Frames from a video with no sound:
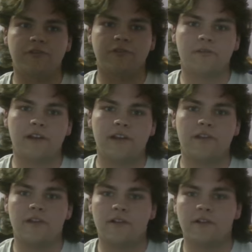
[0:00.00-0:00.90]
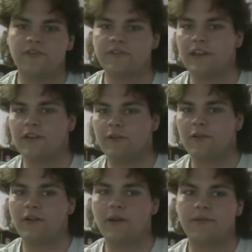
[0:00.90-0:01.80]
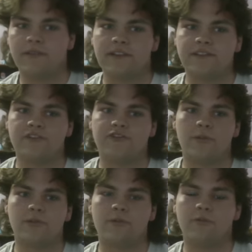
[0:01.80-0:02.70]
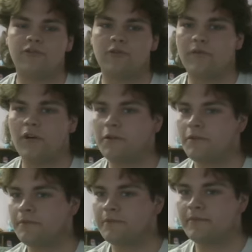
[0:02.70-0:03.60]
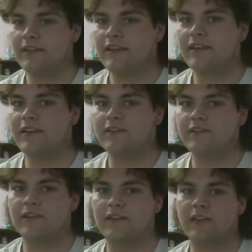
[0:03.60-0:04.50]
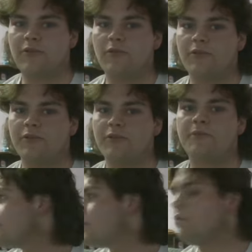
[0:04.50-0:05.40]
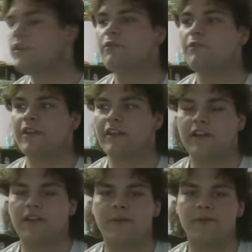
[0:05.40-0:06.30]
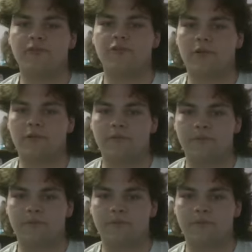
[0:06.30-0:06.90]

already. Just get them queued up. This is Giorno Giovanna. He is a cool dude. What are you thinking about Giorno?